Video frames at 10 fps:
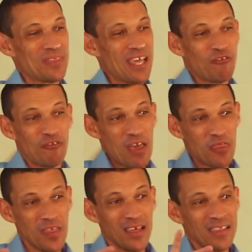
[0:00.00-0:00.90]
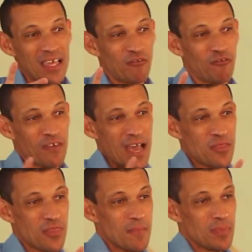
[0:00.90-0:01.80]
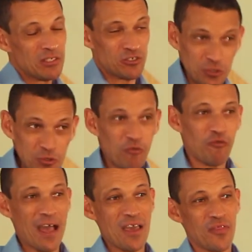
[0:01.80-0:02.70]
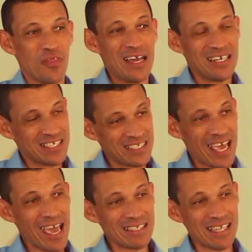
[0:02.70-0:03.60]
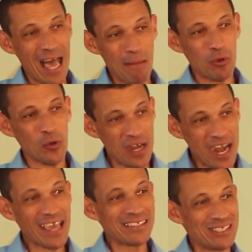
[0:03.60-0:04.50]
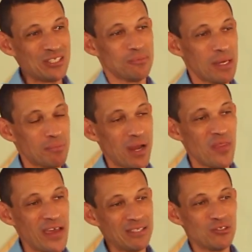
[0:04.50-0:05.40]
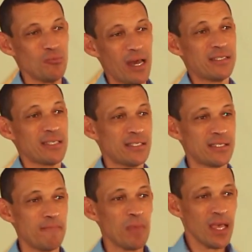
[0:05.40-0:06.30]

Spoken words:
That faith, true faith, understands that I'm connected to my brother and to my sister.